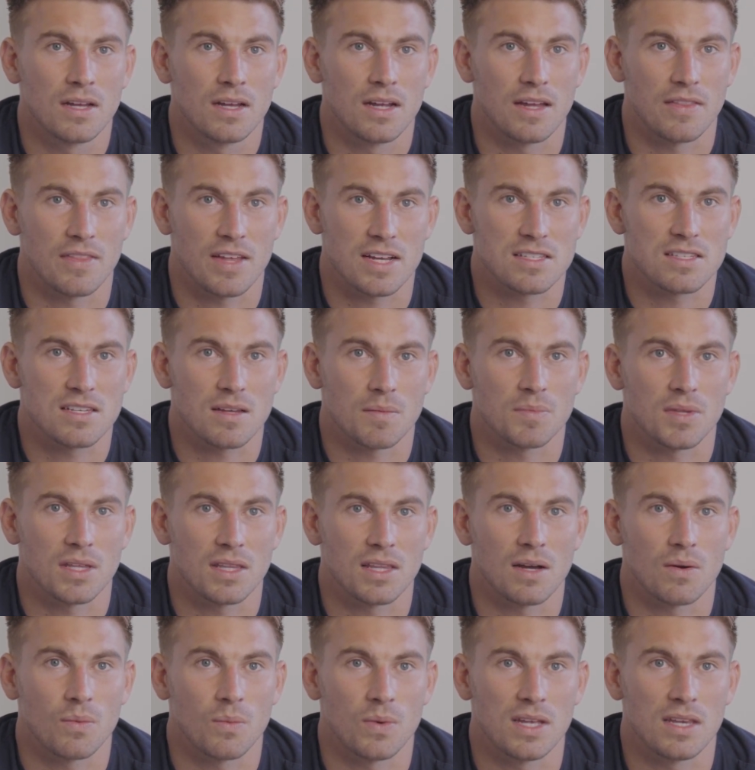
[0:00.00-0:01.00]
and that's something
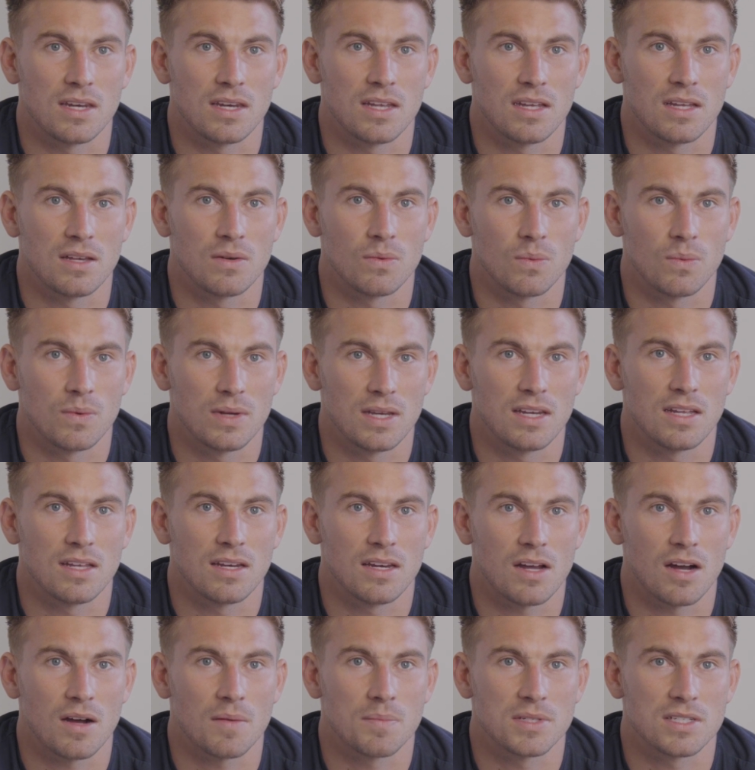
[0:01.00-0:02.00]
that we need. We
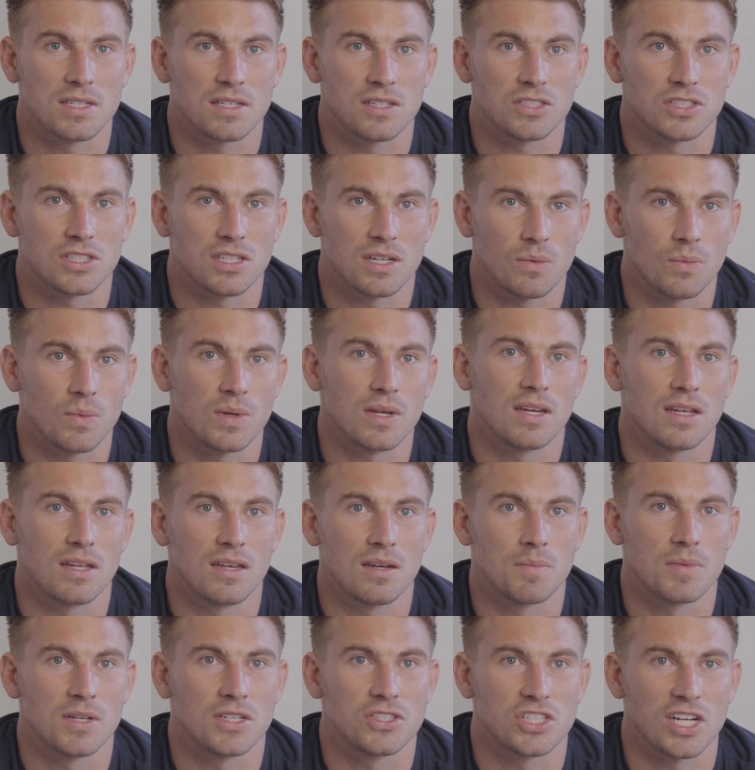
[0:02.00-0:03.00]
need competition, and we need
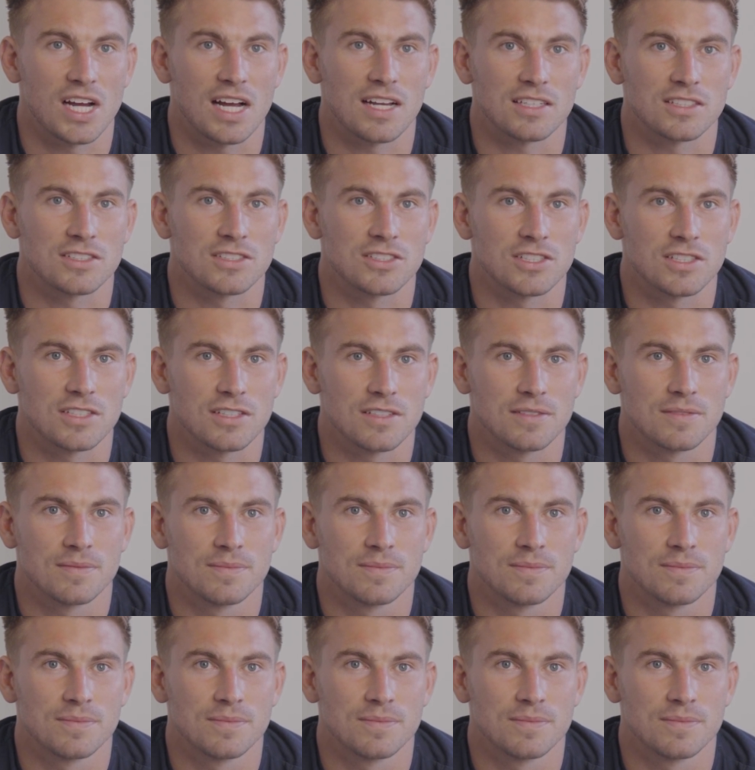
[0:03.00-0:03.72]
to be challenged.